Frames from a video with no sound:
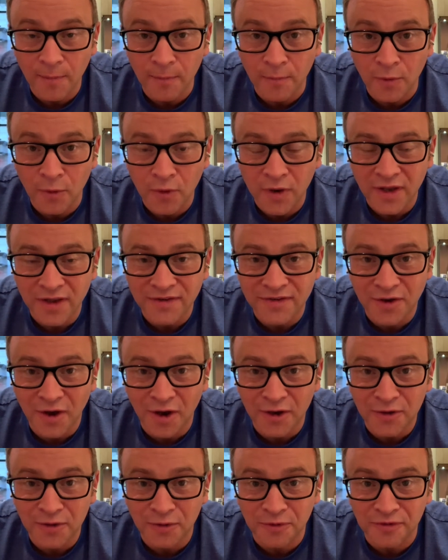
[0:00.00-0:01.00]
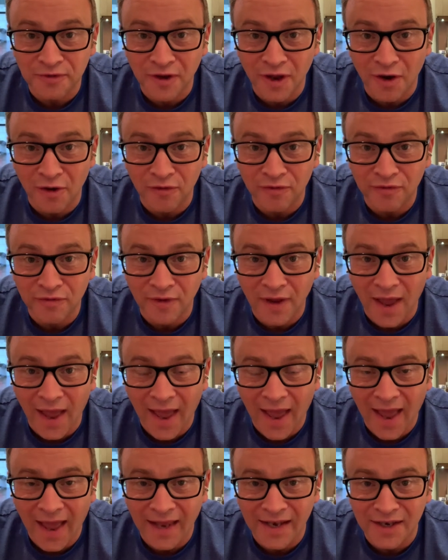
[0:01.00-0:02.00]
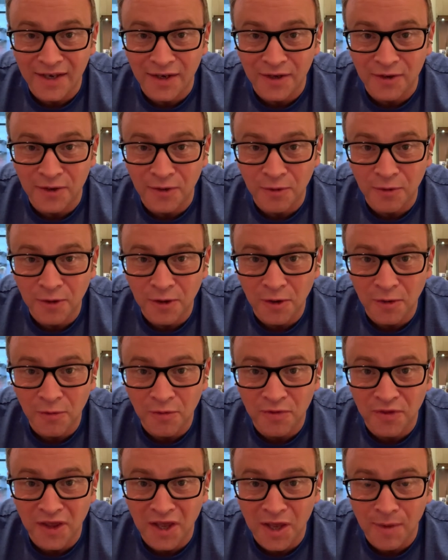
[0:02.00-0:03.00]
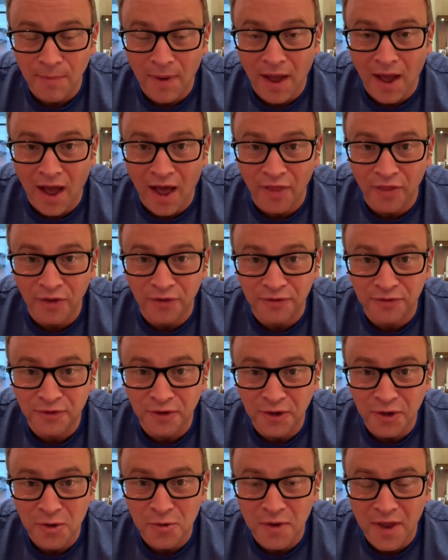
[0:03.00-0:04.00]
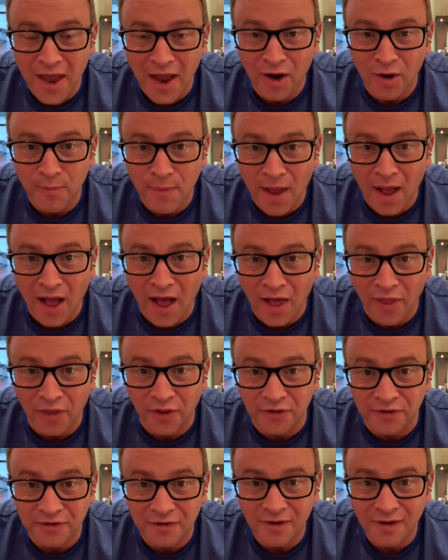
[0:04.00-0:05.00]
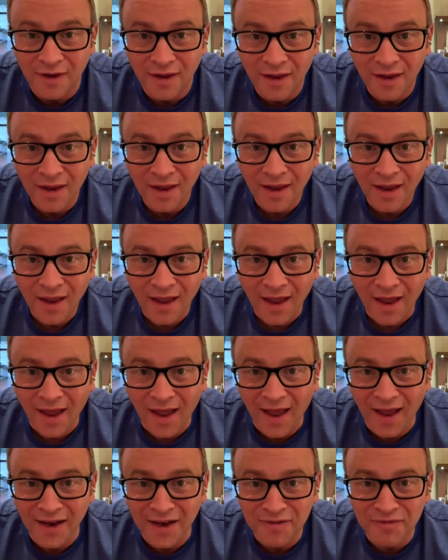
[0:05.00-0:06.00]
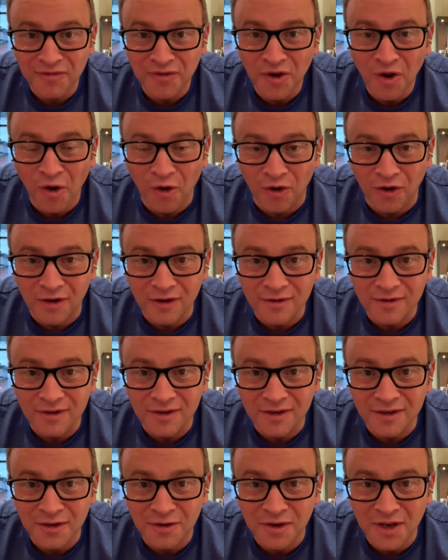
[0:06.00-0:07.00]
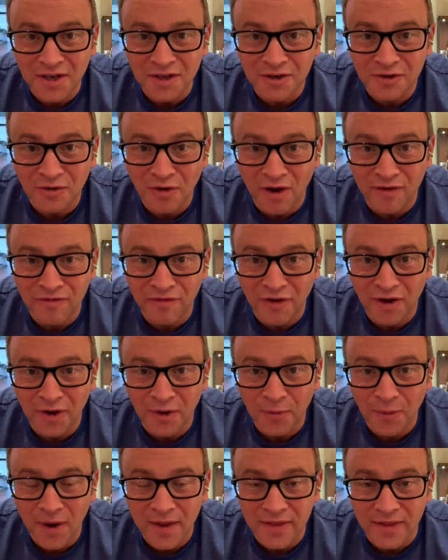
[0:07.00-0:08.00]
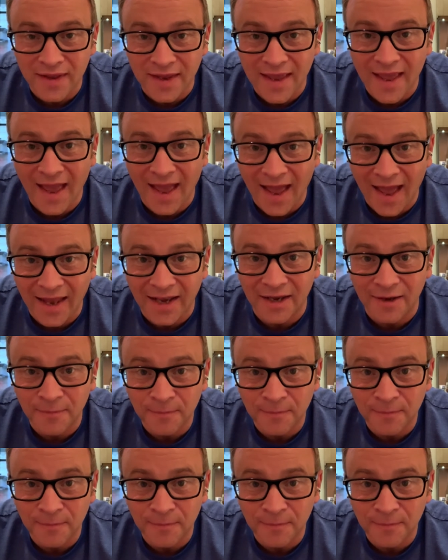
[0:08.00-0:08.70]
Look inside yourself, and do you think about others? Do you care about others? And if not, you need to try and find a way that you can.